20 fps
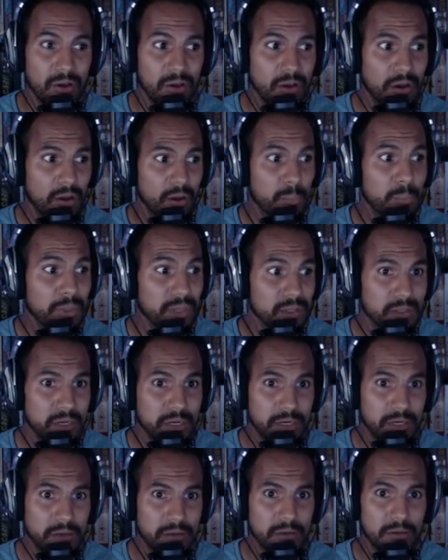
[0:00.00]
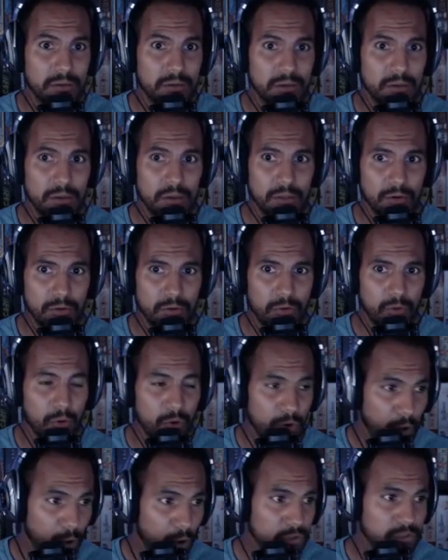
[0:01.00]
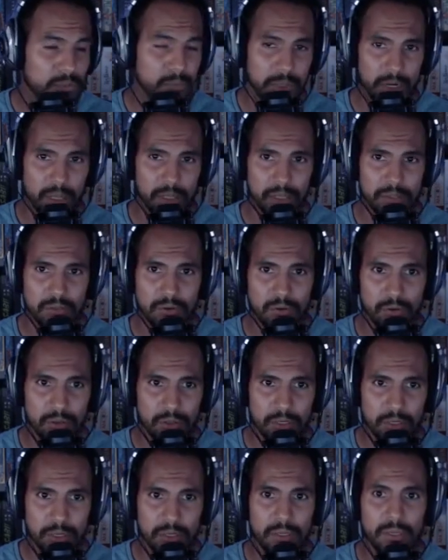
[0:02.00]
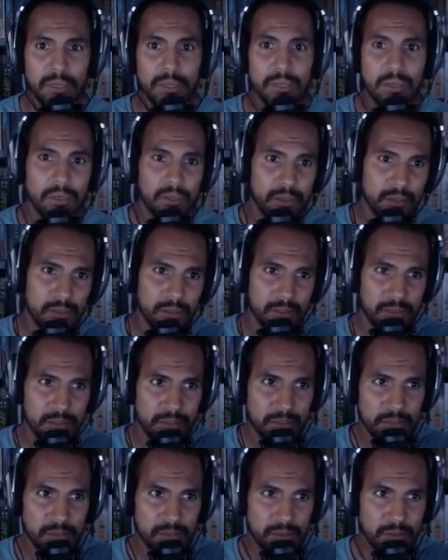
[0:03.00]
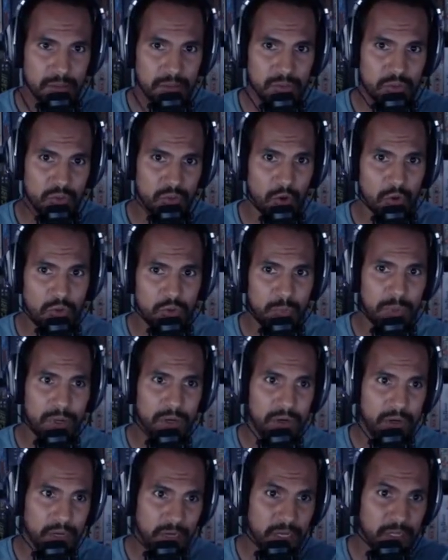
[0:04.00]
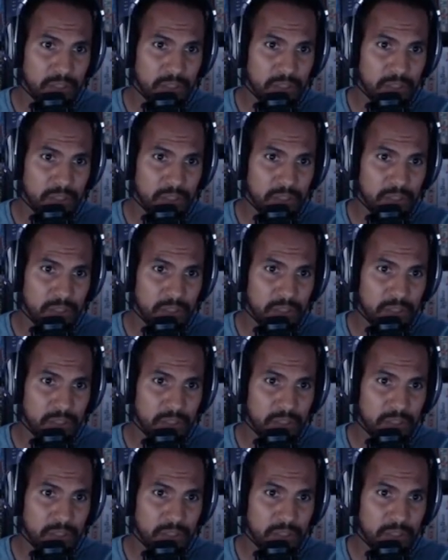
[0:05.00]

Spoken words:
ability, or ultimate, I like to call it. The Stone Spirit, he